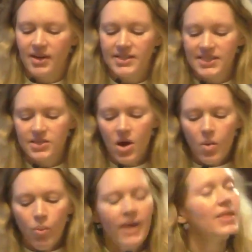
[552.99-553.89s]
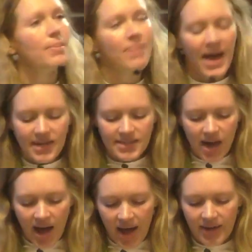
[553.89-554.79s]
because it's one that begs
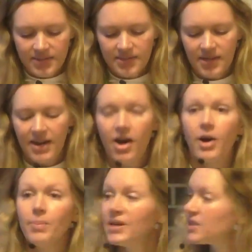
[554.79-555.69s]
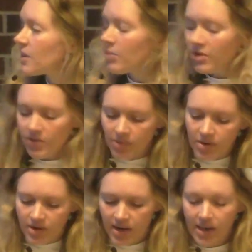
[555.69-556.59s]
us and in our Episcopal
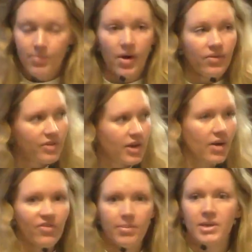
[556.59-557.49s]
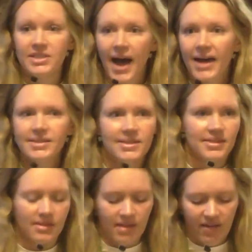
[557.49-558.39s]
community, both, you know, from a
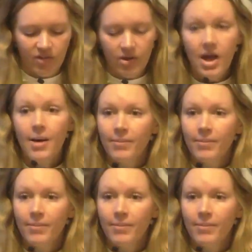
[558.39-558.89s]
diocesan level,